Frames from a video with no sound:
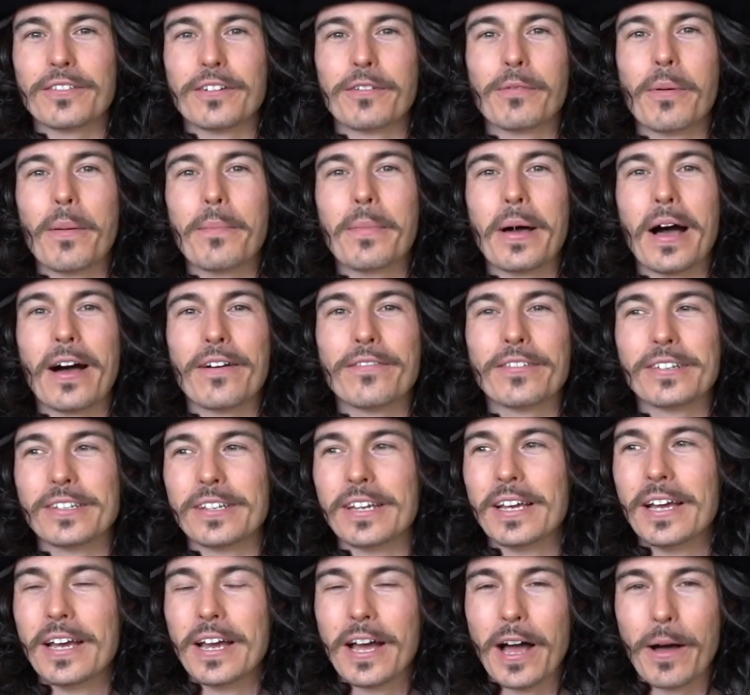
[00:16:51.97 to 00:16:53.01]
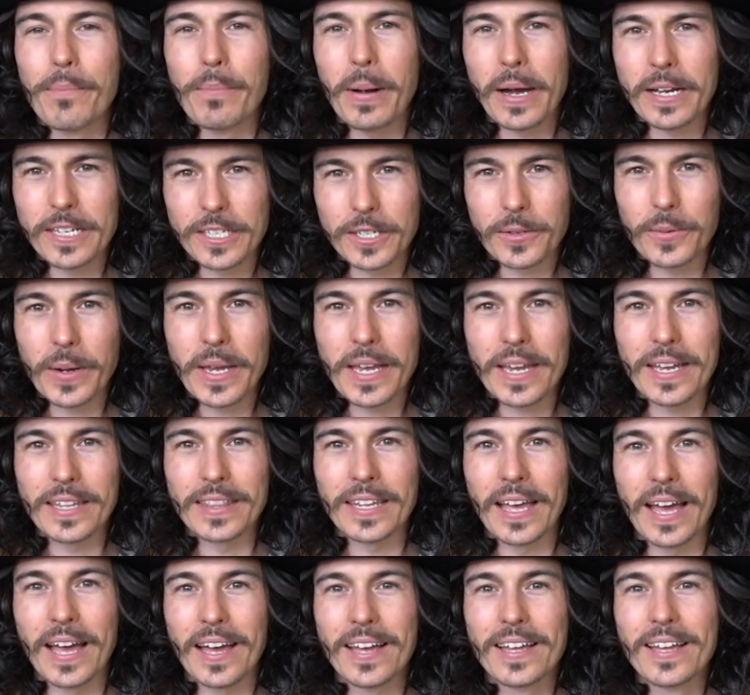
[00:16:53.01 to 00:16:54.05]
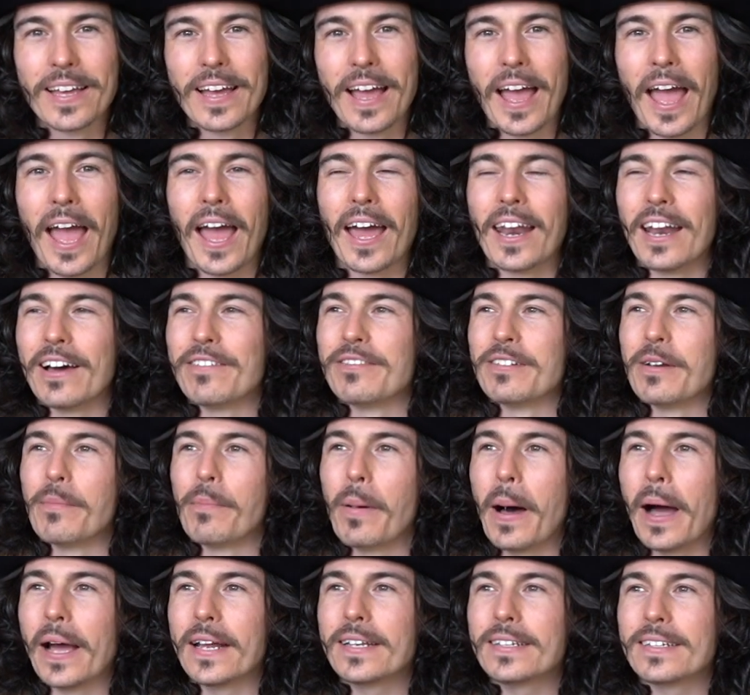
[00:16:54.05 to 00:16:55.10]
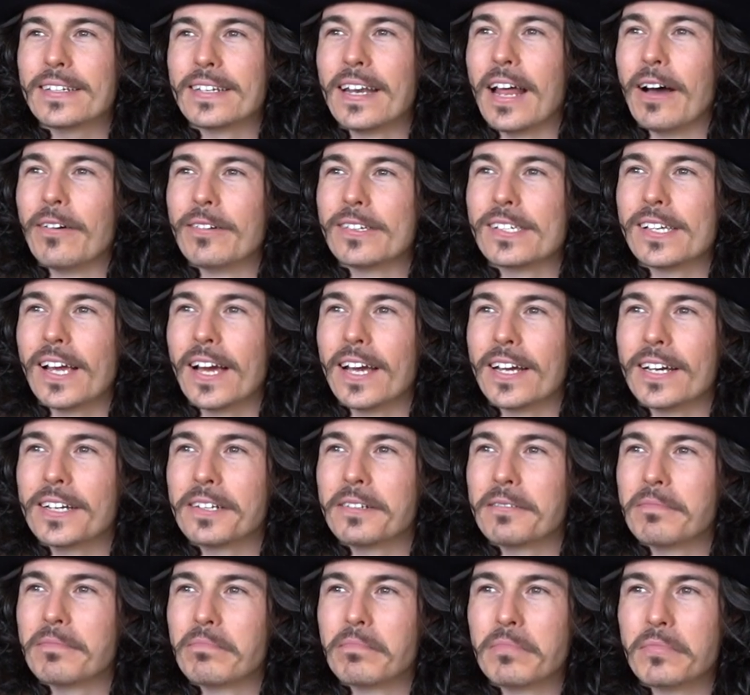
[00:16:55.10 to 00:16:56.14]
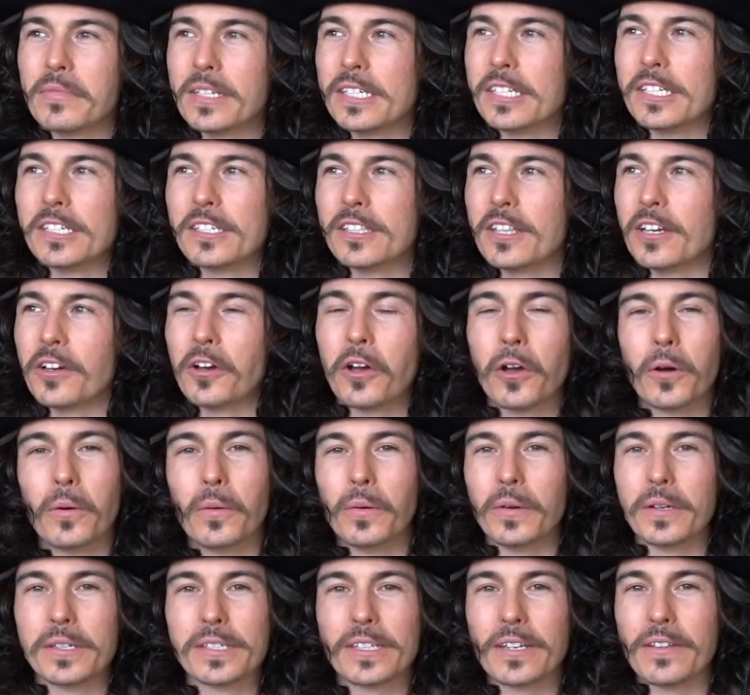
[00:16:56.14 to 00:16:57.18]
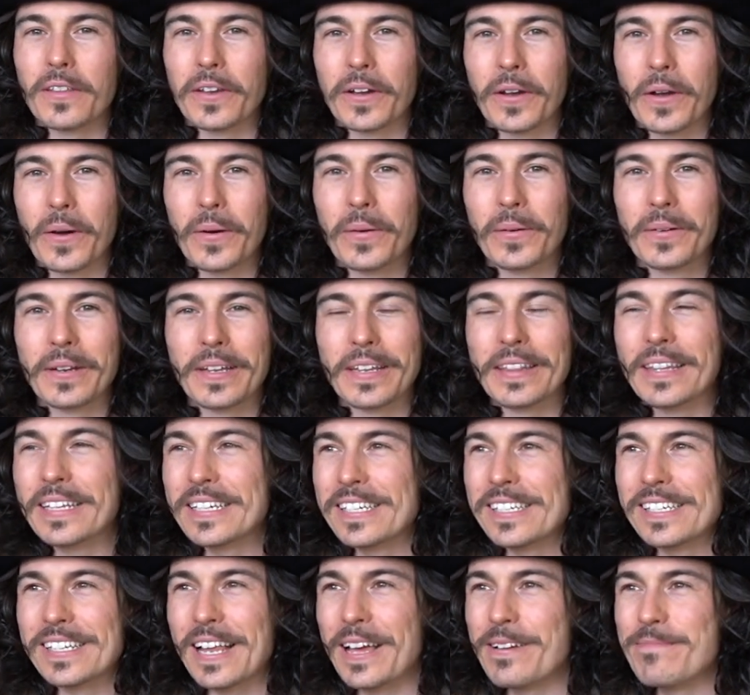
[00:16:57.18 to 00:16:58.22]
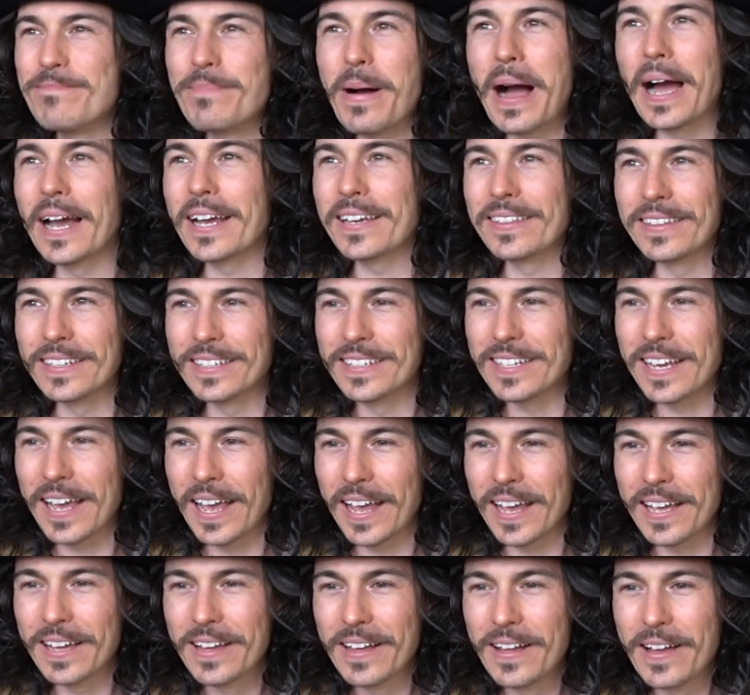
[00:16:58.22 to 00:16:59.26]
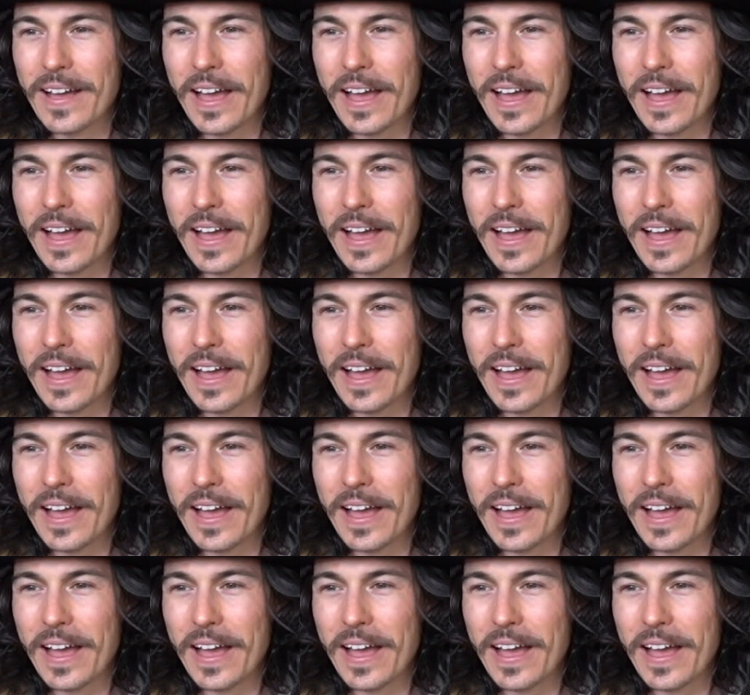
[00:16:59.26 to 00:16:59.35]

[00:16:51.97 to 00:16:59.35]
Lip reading: And I remember having a bite to eat in there and having a pint, and I was like, this is the coolest of the cool. And this is like back in the day.